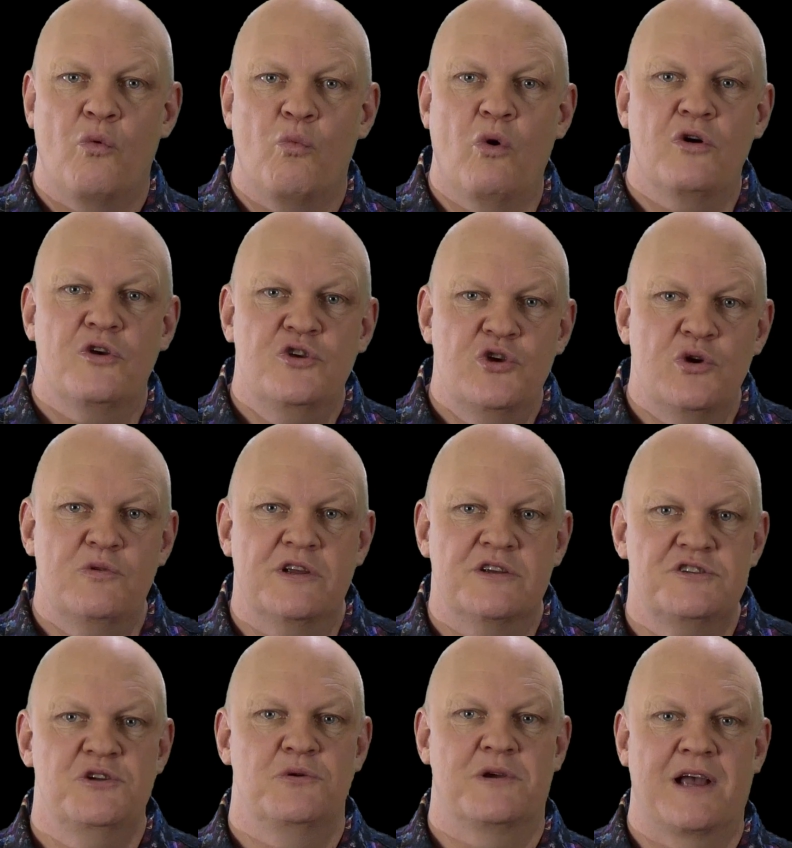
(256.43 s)
What
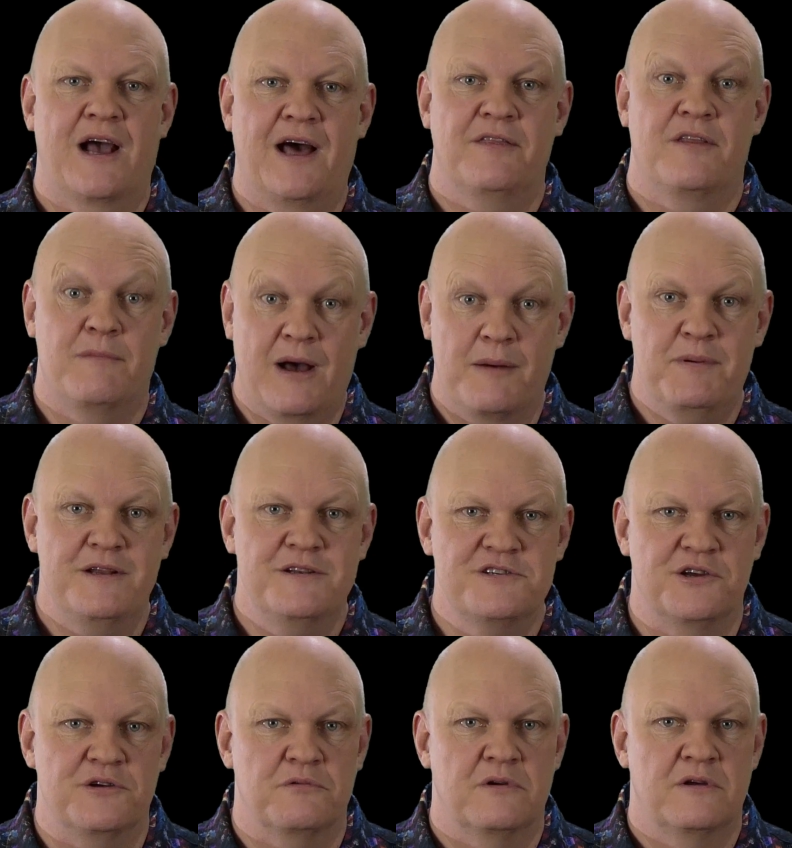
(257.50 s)
units do you cut them up
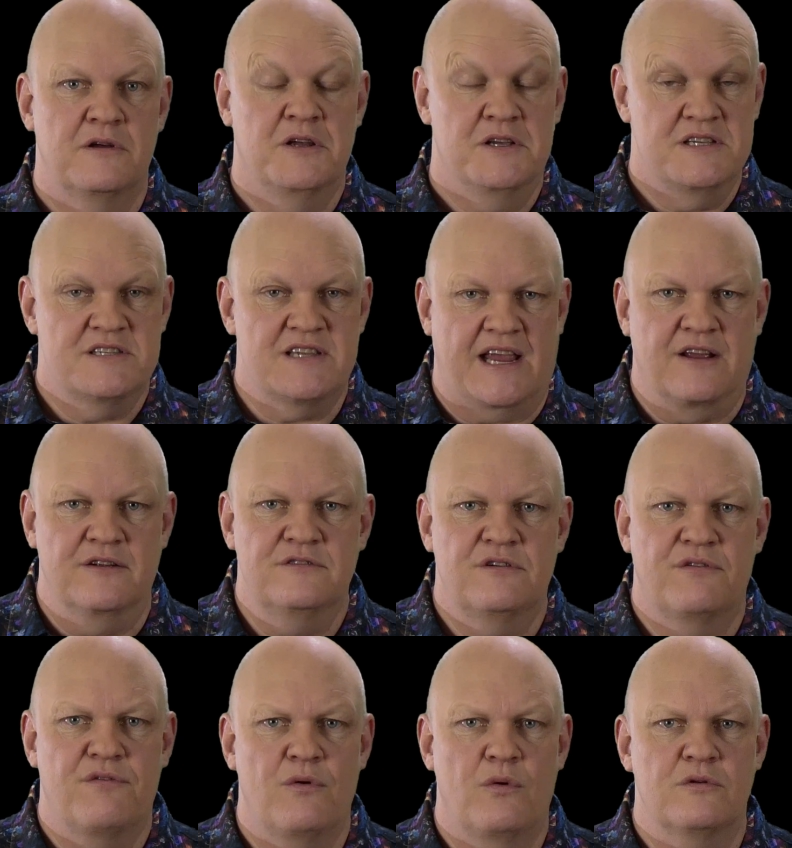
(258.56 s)
into? Seconds
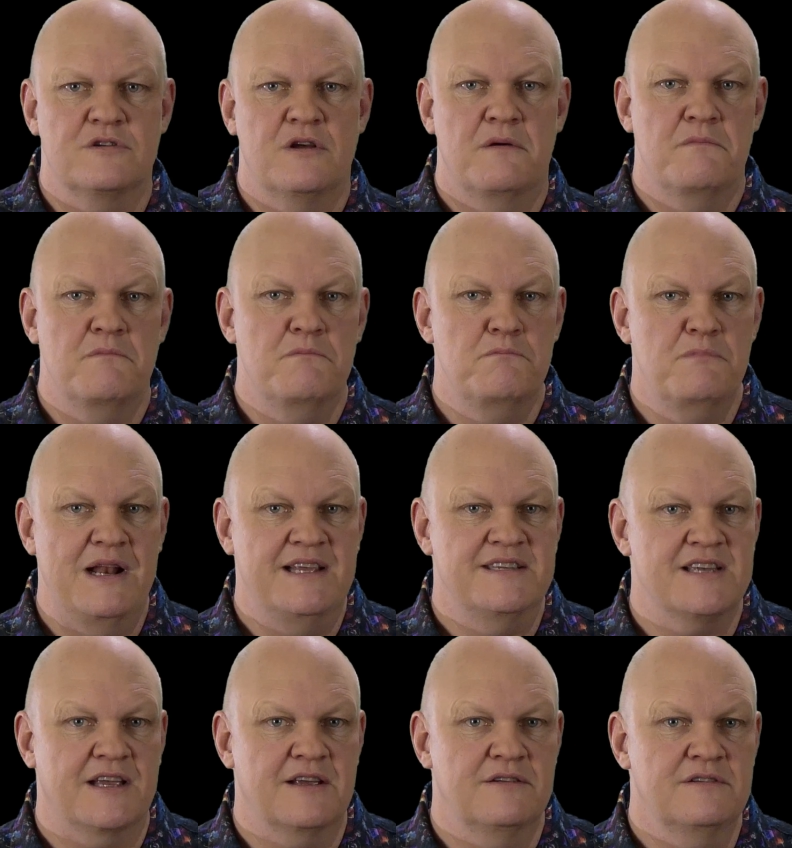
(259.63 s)
of thought?
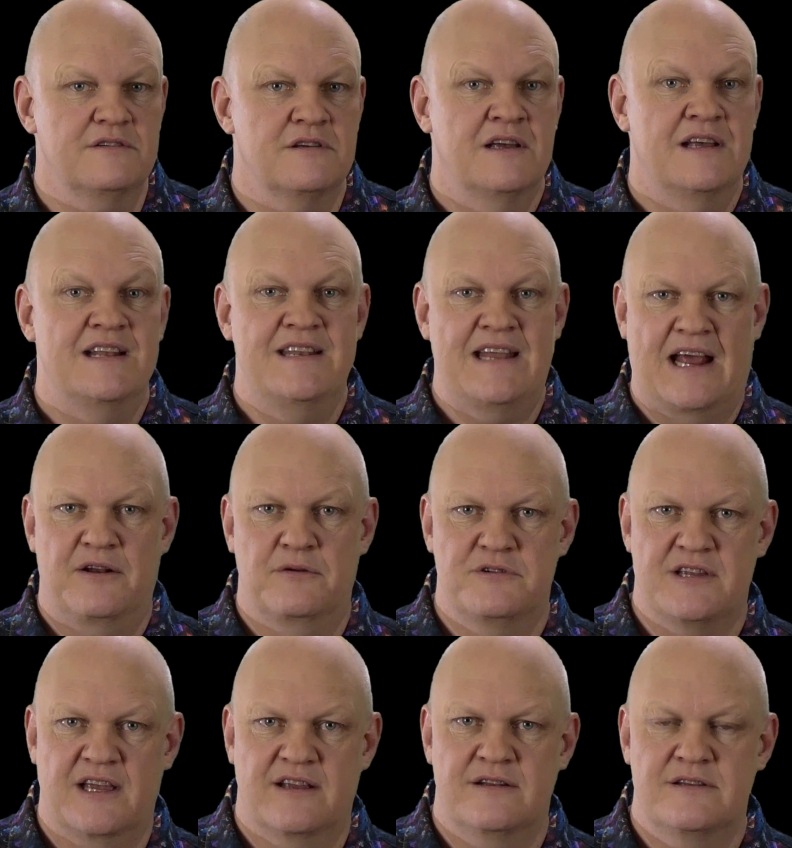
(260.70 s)
Milliseconds?
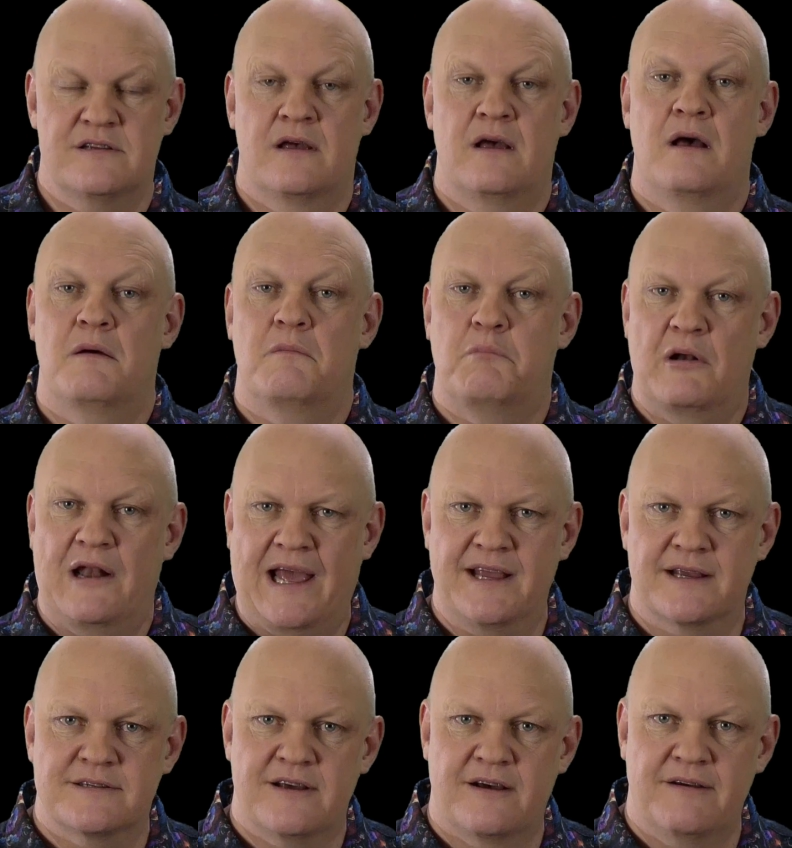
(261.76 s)
Nanoseconds?
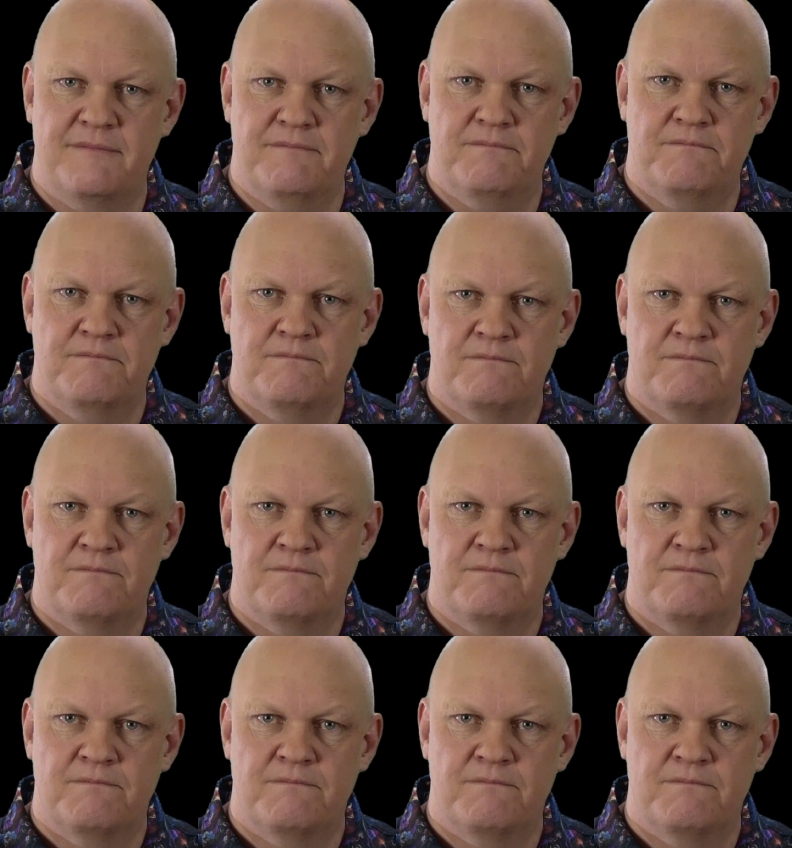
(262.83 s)
Planck time?